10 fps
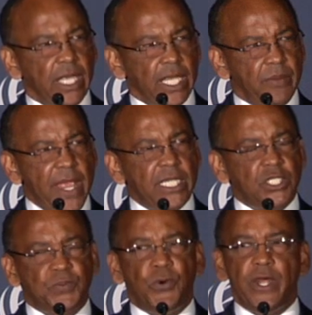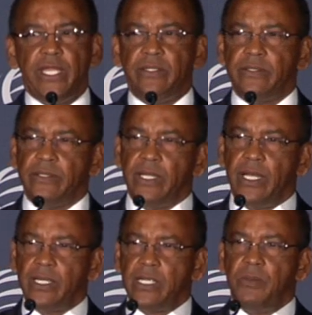And to make this point
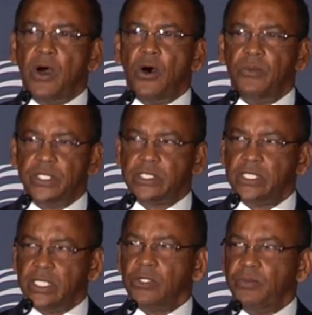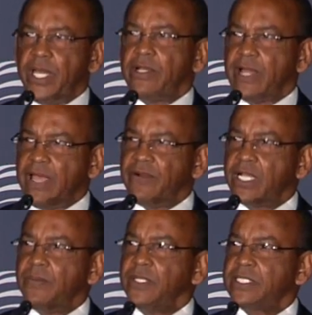come home just a little better, I have a
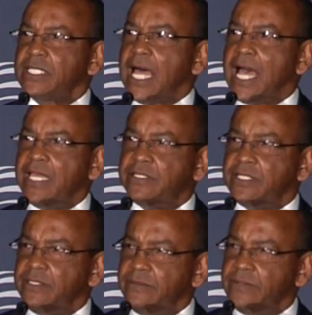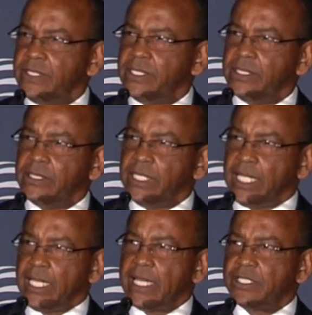couple of slides that
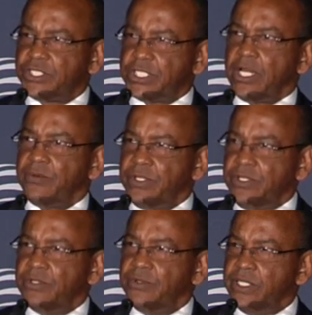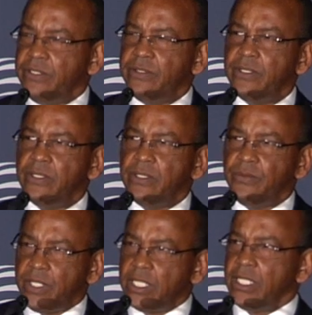I'd like to share with you. And
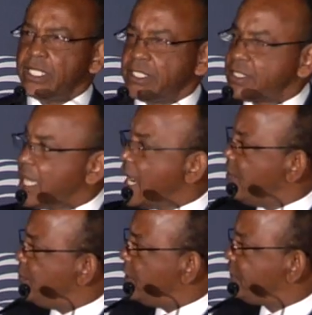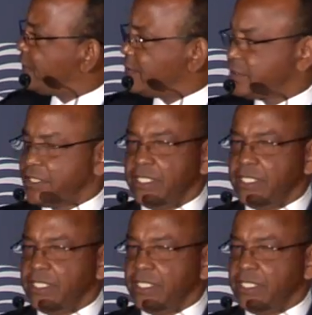we're going to look at slide 1 first.